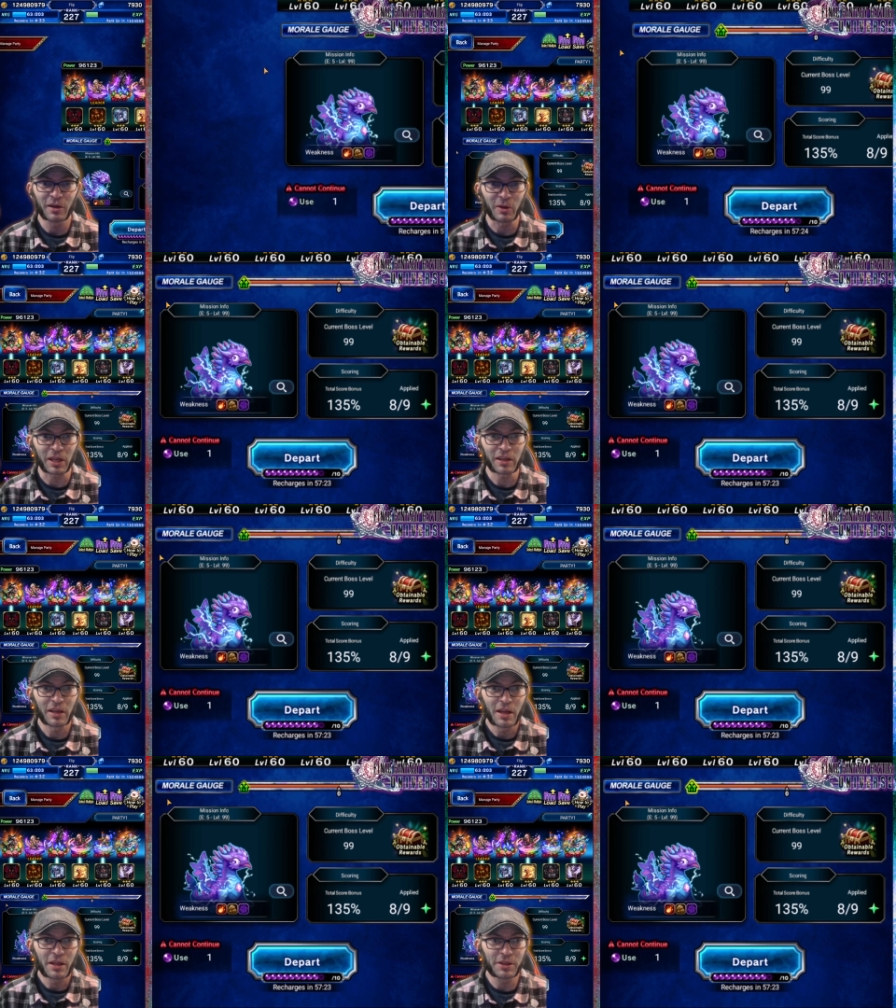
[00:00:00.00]
Okay,
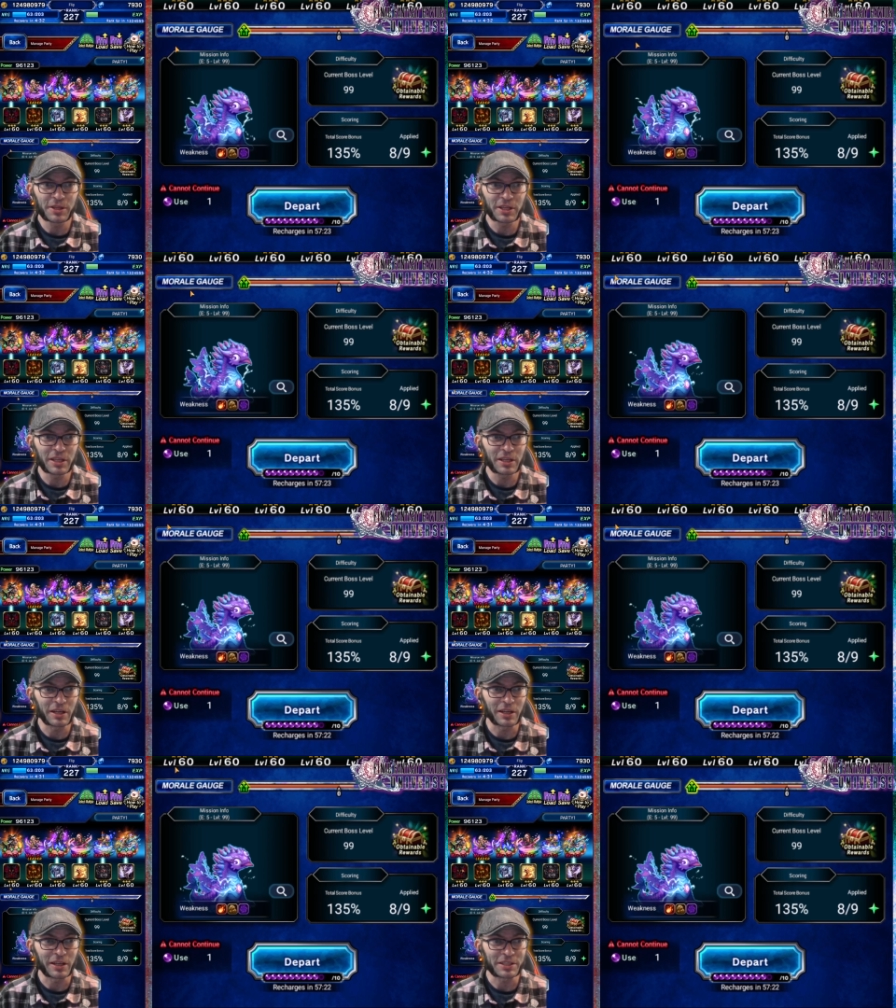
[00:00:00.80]
the
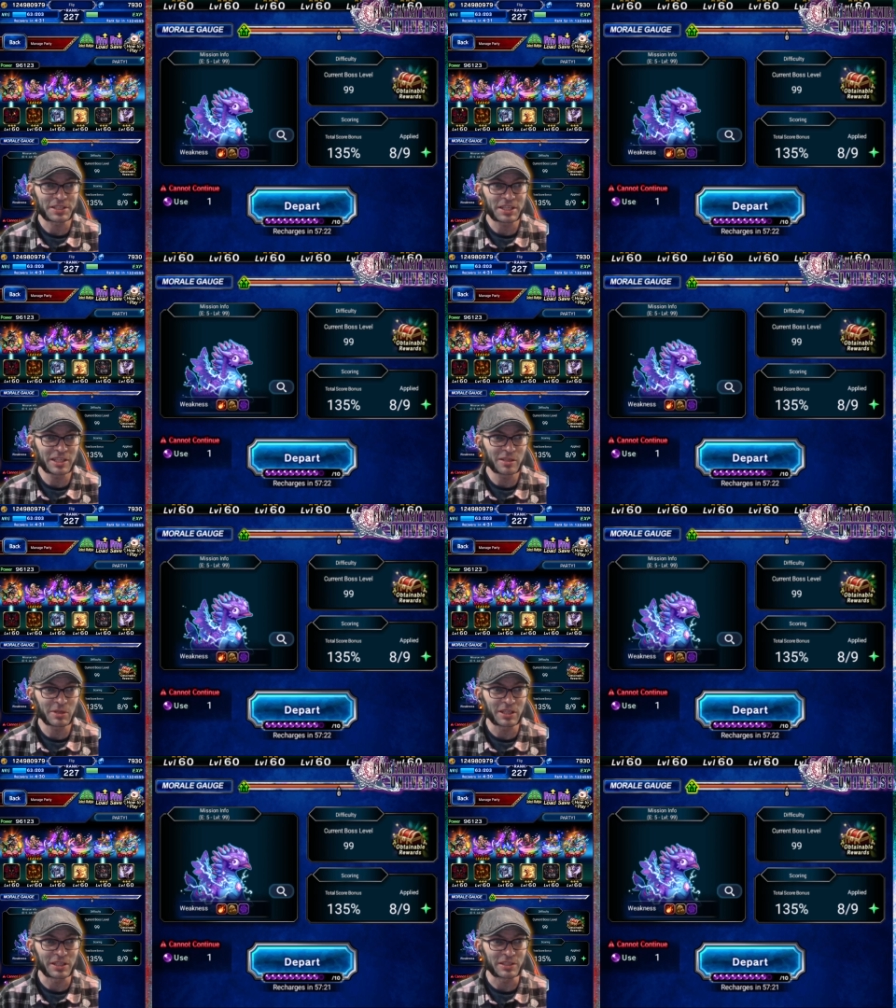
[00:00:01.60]

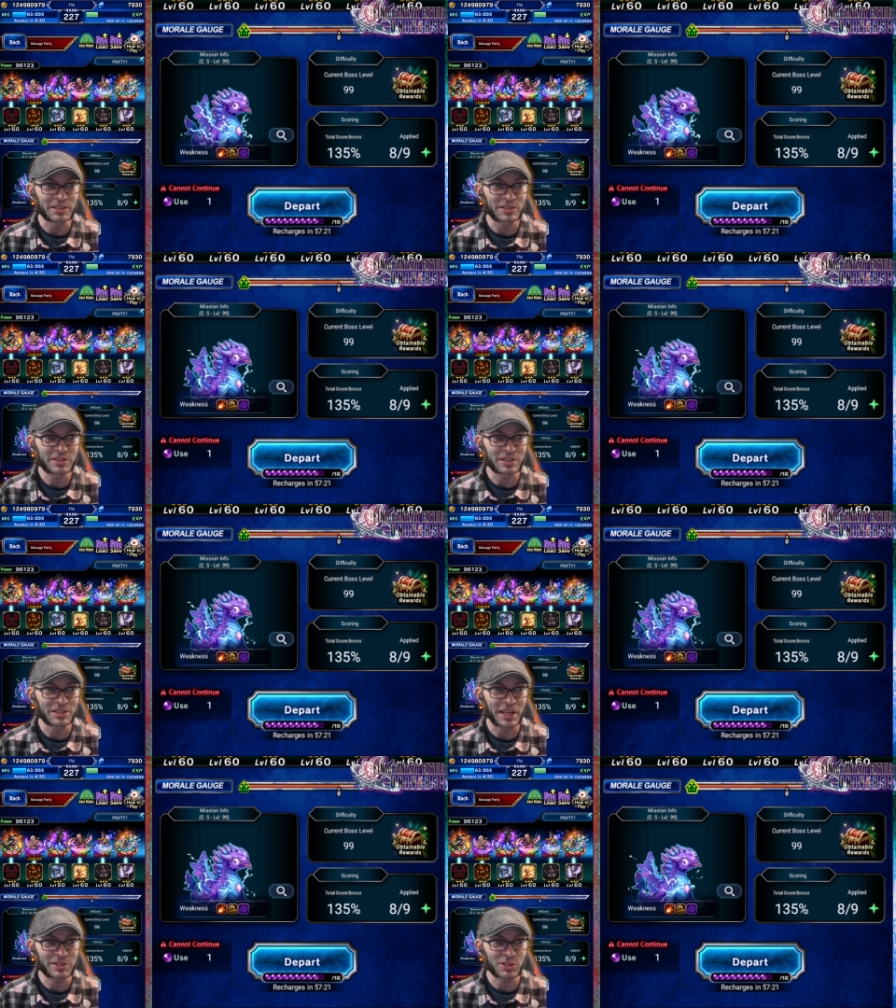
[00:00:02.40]
team is
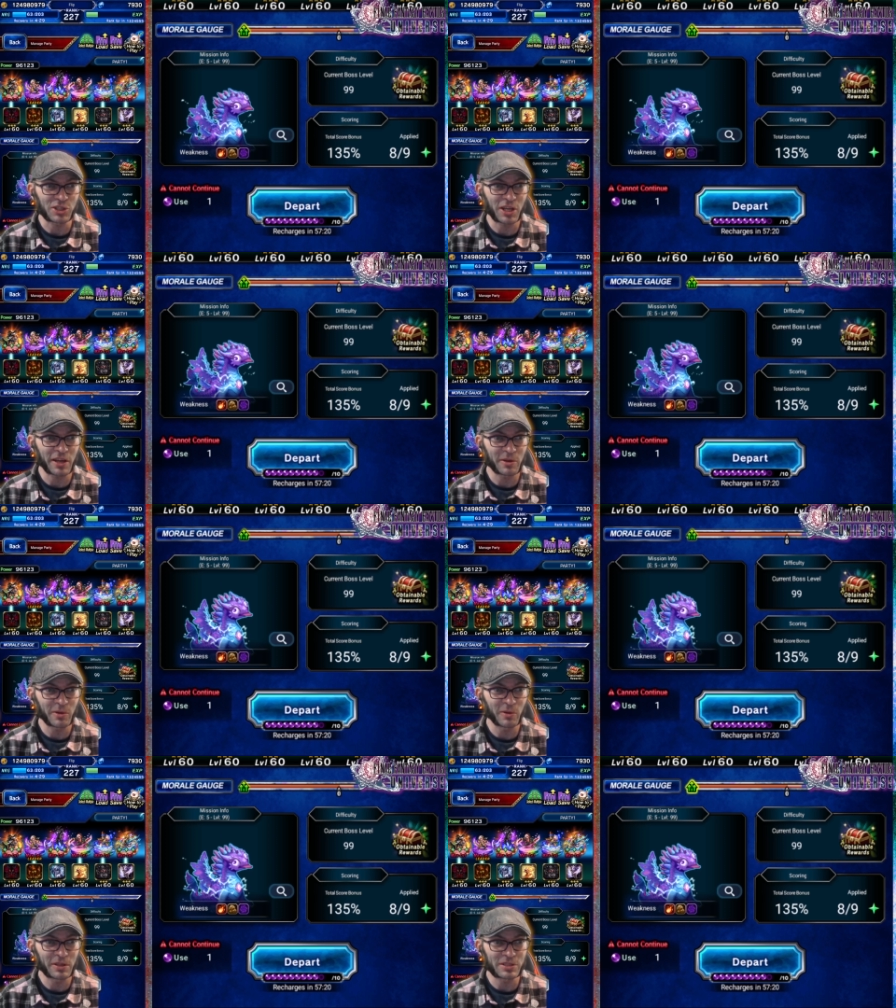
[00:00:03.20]
Assasin
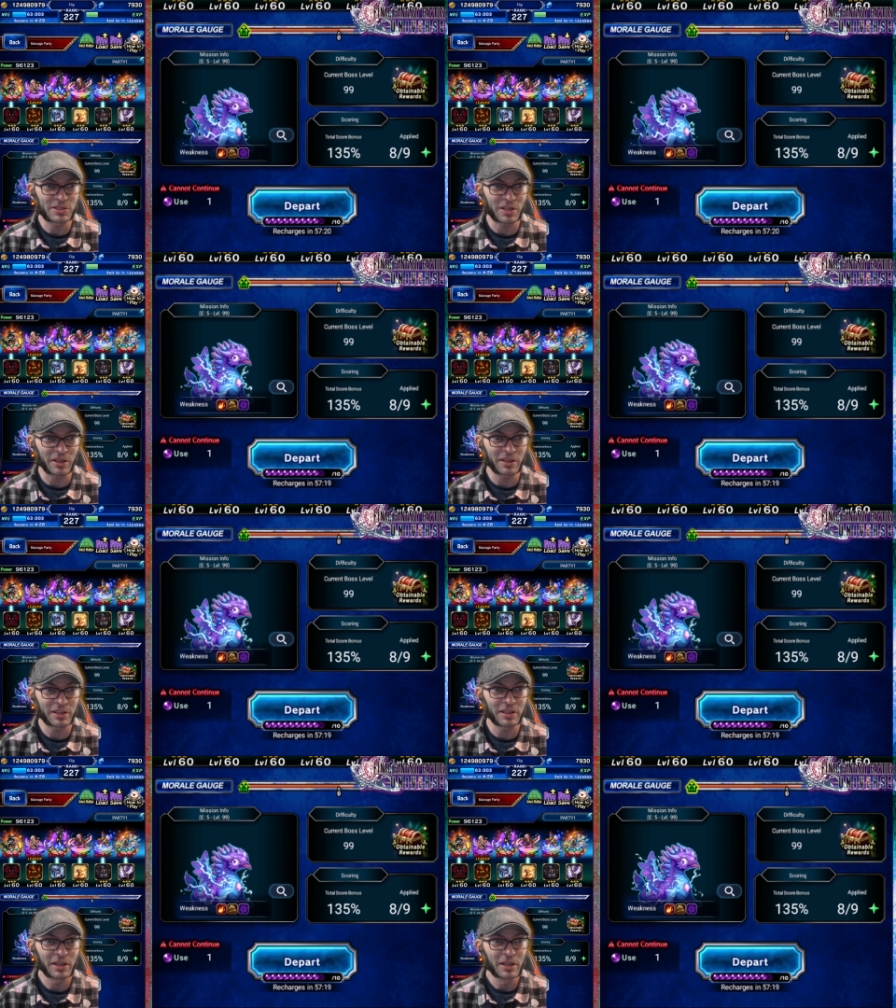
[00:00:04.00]
Shadow,
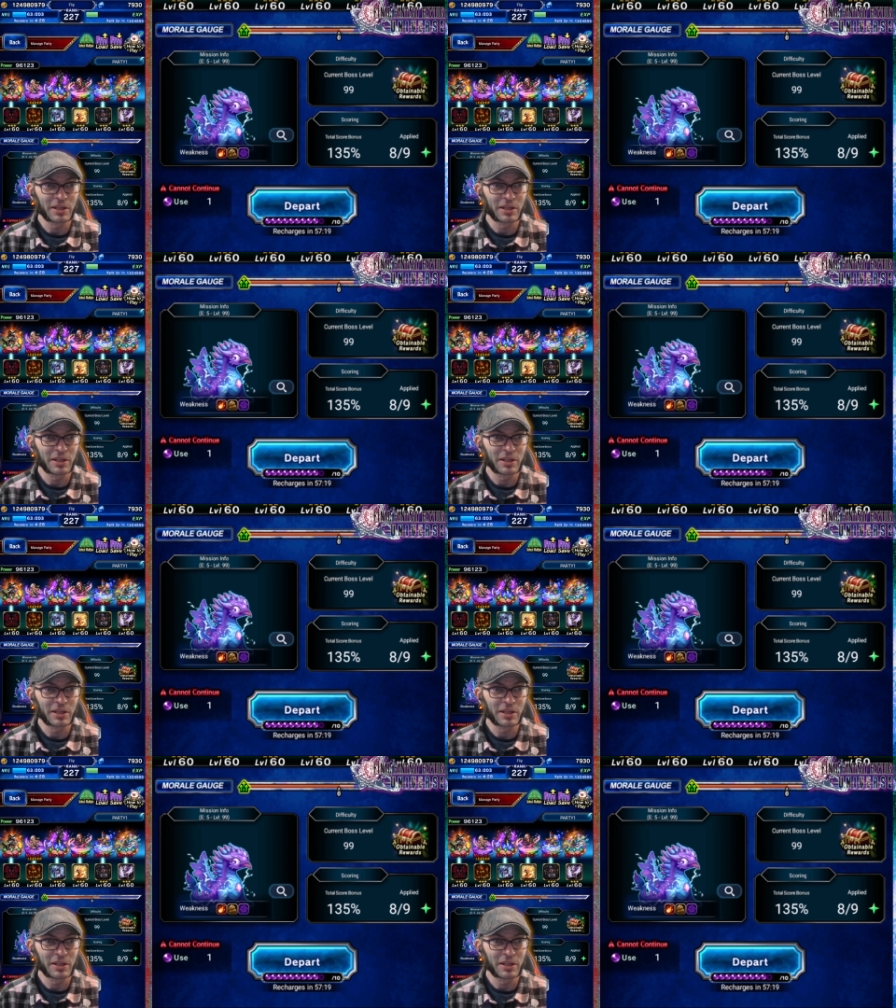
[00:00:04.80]
Xon,